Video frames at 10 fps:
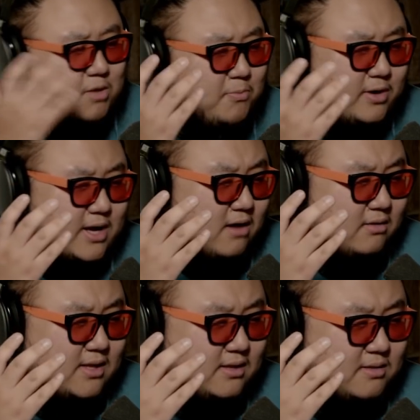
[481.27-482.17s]
want to point
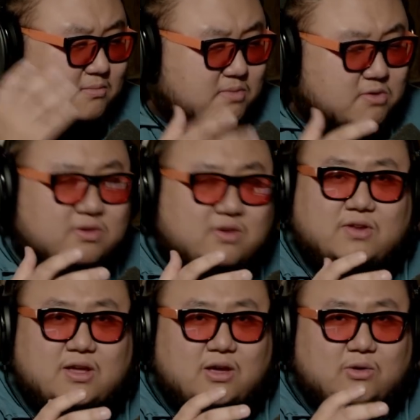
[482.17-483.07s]
out that the music
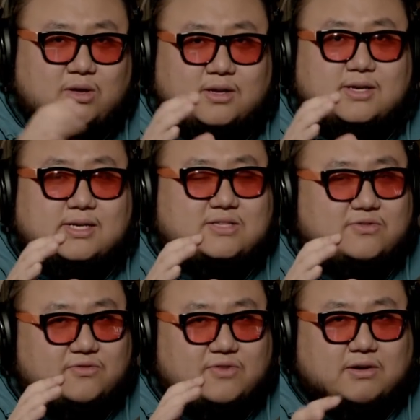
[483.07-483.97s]
video, it's
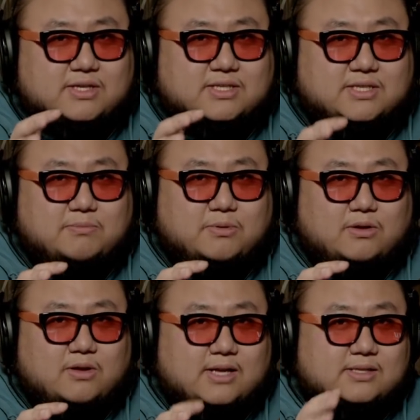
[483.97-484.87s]
very
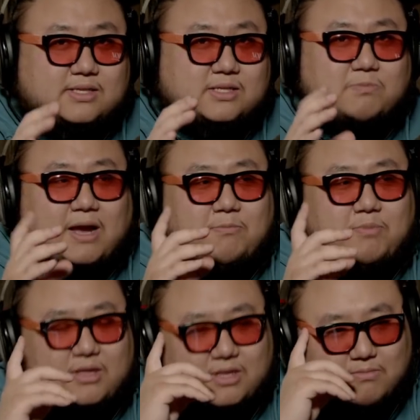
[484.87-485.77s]
simple, and this might
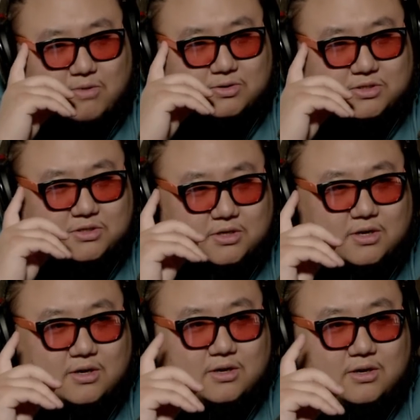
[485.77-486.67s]
be the most
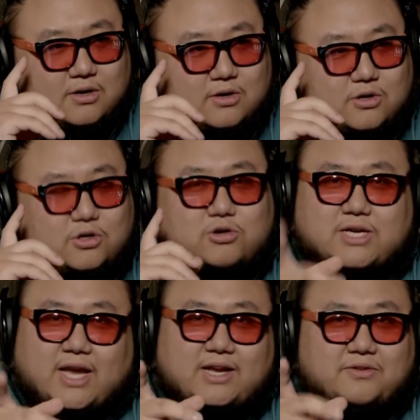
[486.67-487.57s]

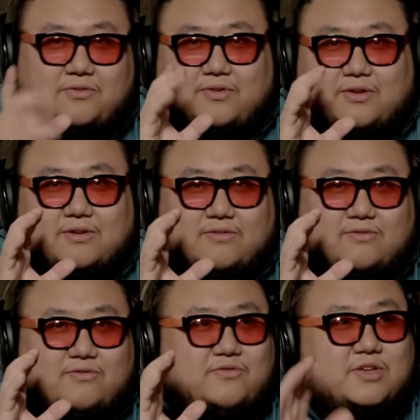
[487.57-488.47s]
creative,
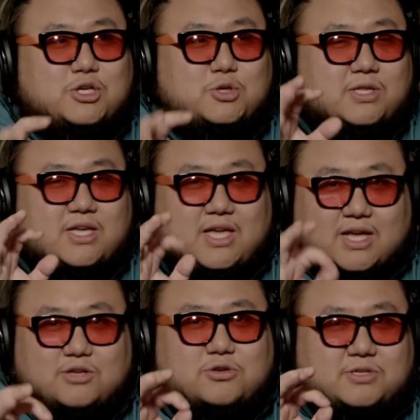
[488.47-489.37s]
visually
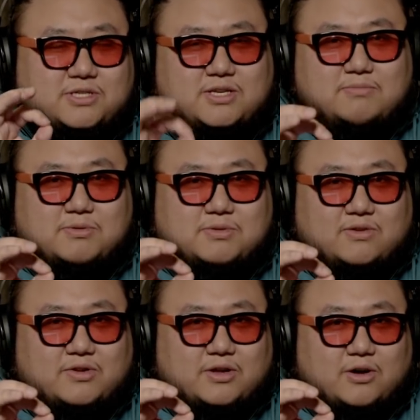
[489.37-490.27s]
interesting music
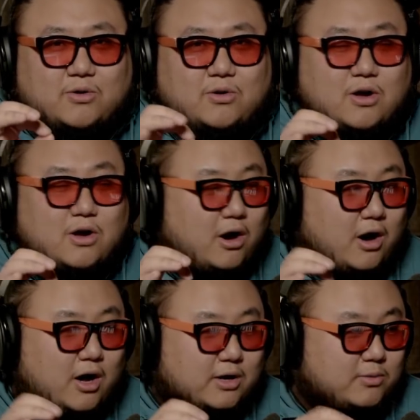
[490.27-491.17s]
video
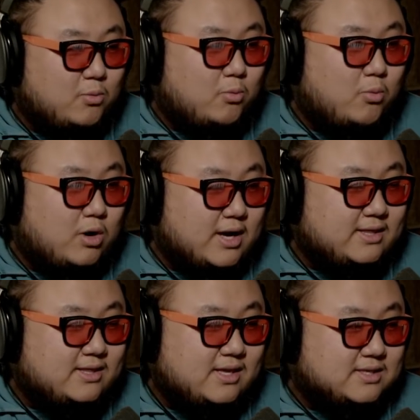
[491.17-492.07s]
on what I
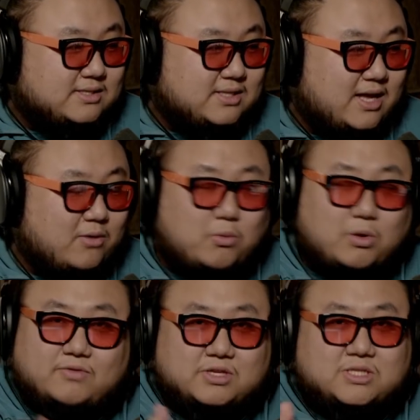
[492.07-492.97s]
think is like
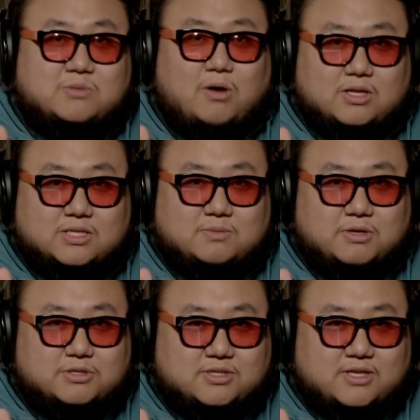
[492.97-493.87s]
one of the smallest
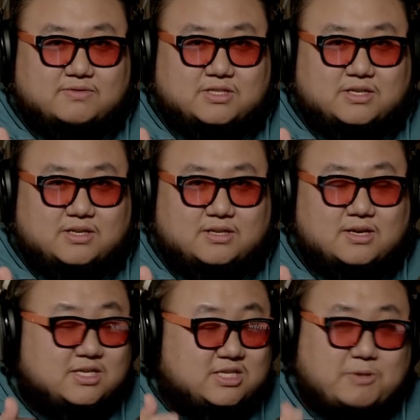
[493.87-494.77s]
budgets I've seen,
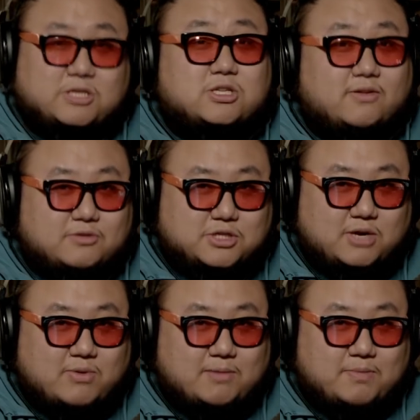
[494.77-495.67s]
especially for
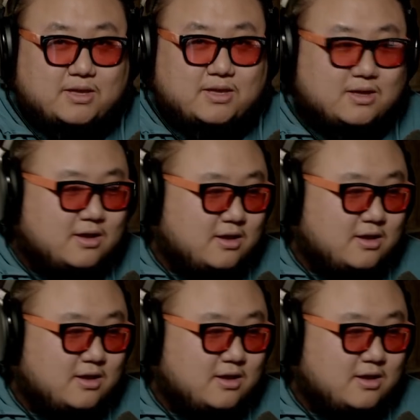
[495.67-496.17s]
JYP.